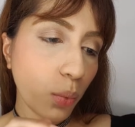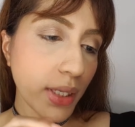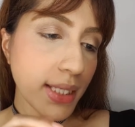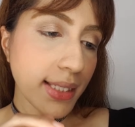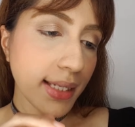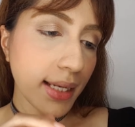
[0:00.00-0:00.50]

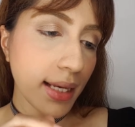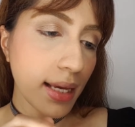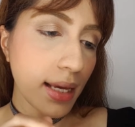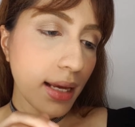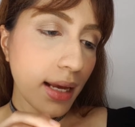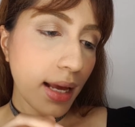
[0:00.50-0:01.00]

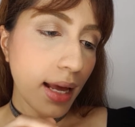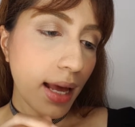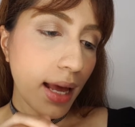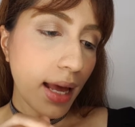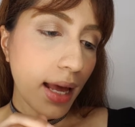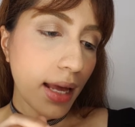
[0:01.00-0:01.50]
Whiskey
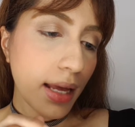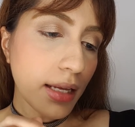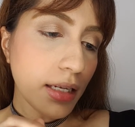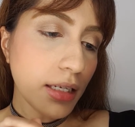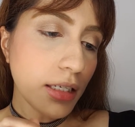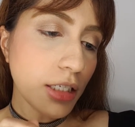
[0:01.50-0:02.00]

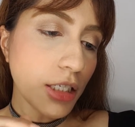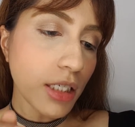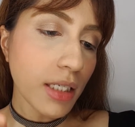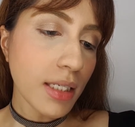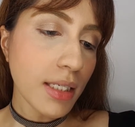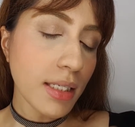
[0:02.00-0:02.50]
and
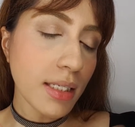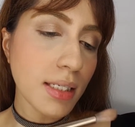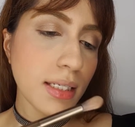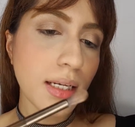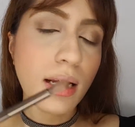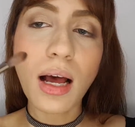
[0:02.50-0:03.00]

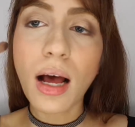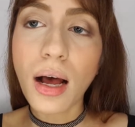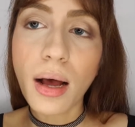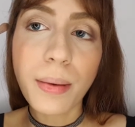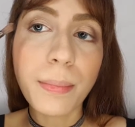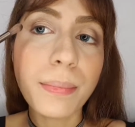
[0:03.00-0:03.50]
just
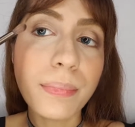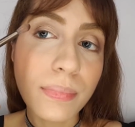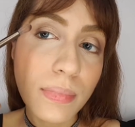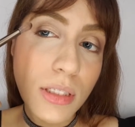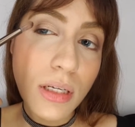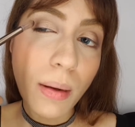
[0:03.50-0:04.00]

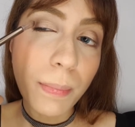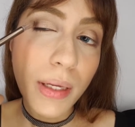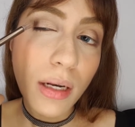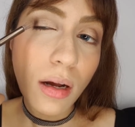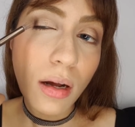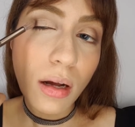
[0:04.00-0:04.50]
top
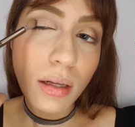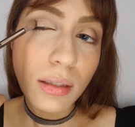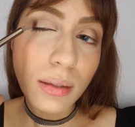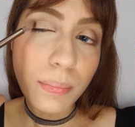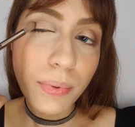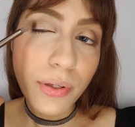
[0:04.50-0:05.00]
it on
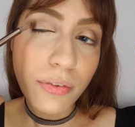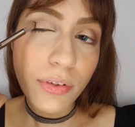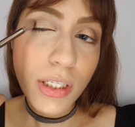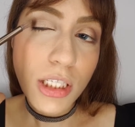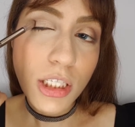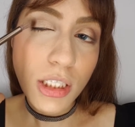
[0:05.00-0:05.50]
the
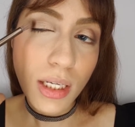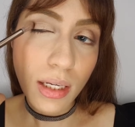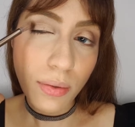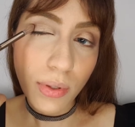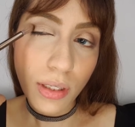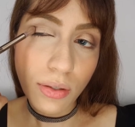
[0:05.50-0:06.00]
previous
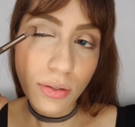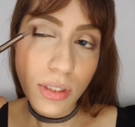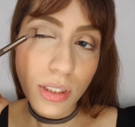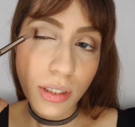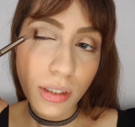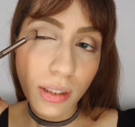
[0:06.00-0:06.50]
shade we
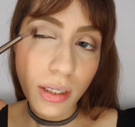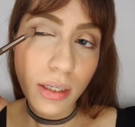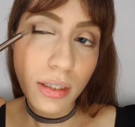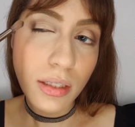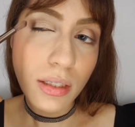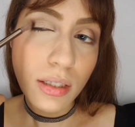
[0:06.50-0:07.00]
used
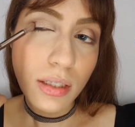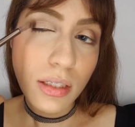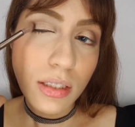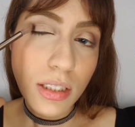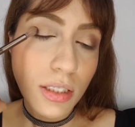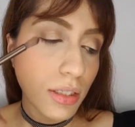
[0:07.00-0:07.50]
earlier,
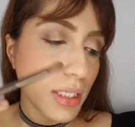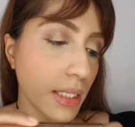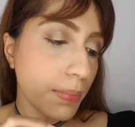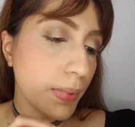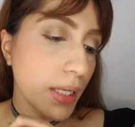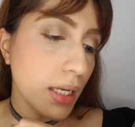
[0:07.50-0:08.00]
just to
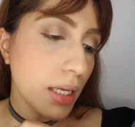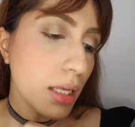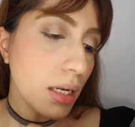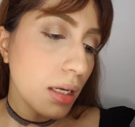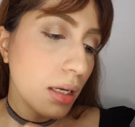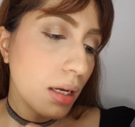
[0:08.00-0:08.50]
deepen
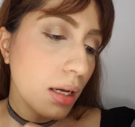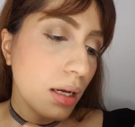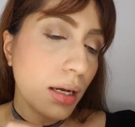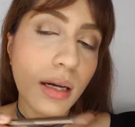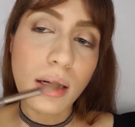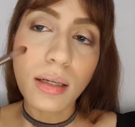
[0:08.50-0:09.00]
it
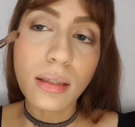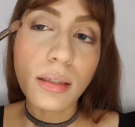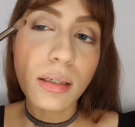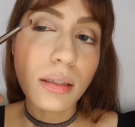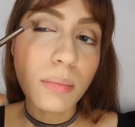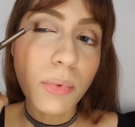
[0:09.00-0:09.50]
a
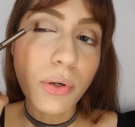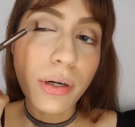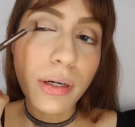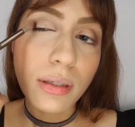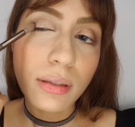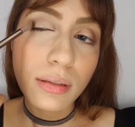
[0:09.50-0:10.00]
little more.